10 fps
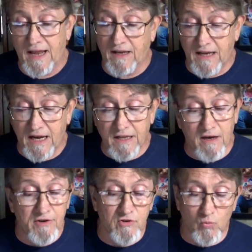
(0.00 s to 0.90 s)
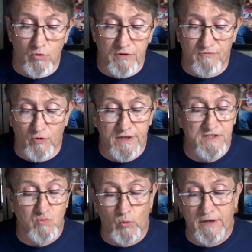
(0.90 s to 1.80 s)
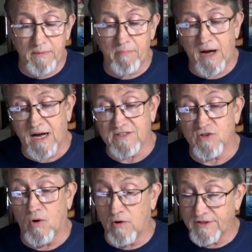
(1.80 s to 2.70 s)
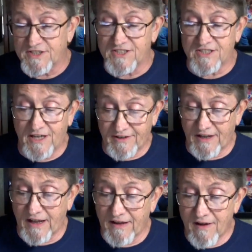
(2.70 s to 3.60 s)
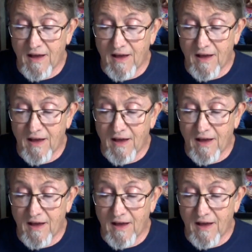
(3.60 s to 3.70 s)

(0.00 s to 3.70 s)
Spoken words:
and Kenny Underwood for his win in box on Sunday.